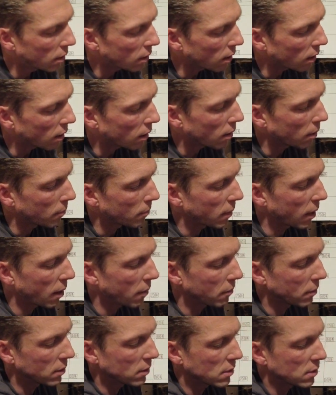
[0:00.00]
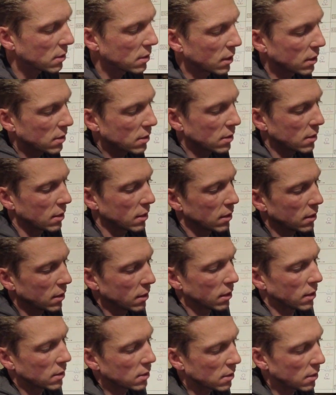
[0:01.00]
That one sits
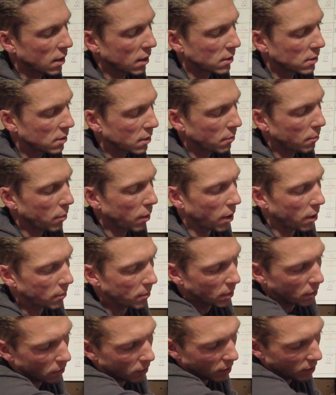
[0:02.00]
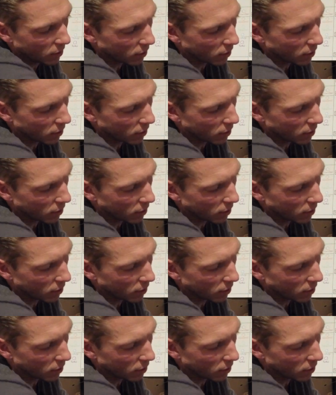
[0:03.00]
in this nice compartment right